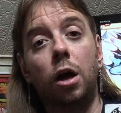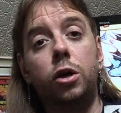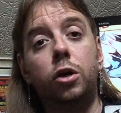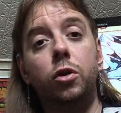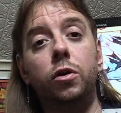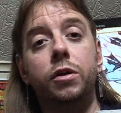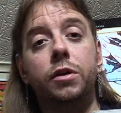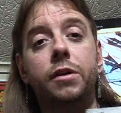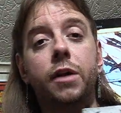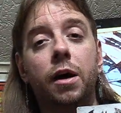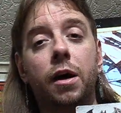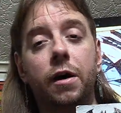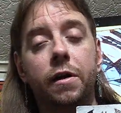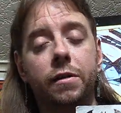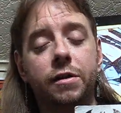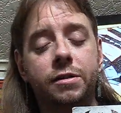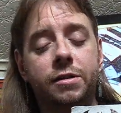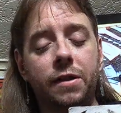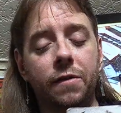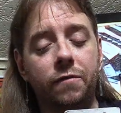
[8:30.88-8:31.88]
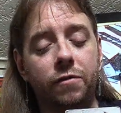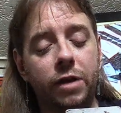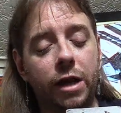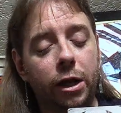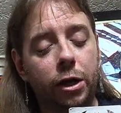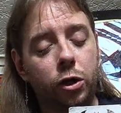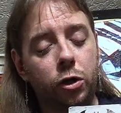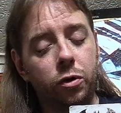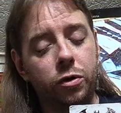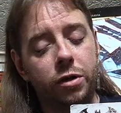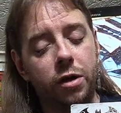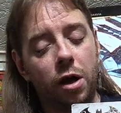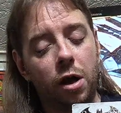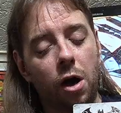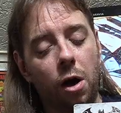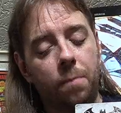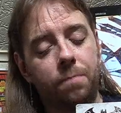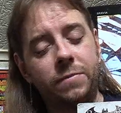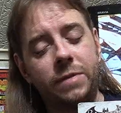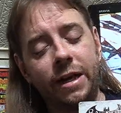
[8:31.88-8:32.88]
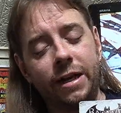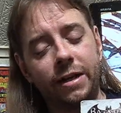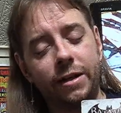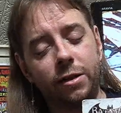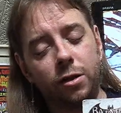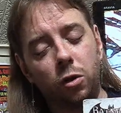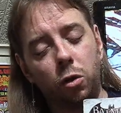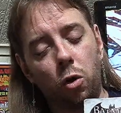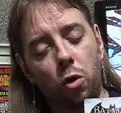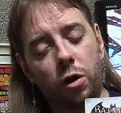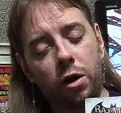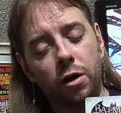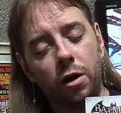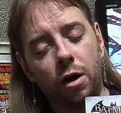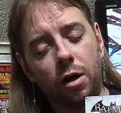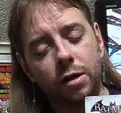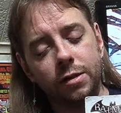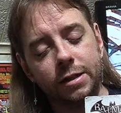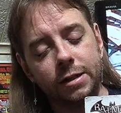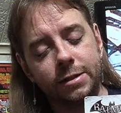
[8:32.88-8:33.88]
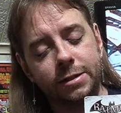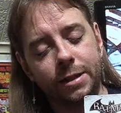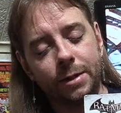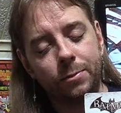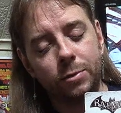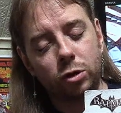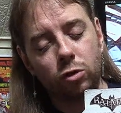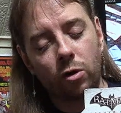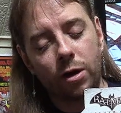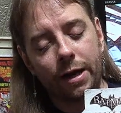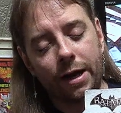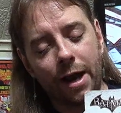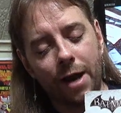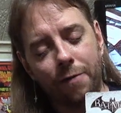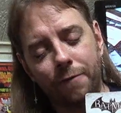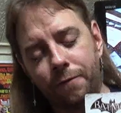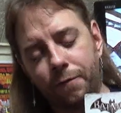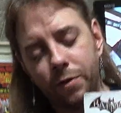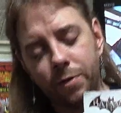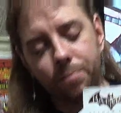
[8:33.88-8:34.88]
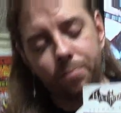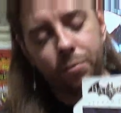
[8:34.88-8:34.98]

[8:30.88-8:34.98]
good, it's definitely a good updated look on the Tim Drake outfit,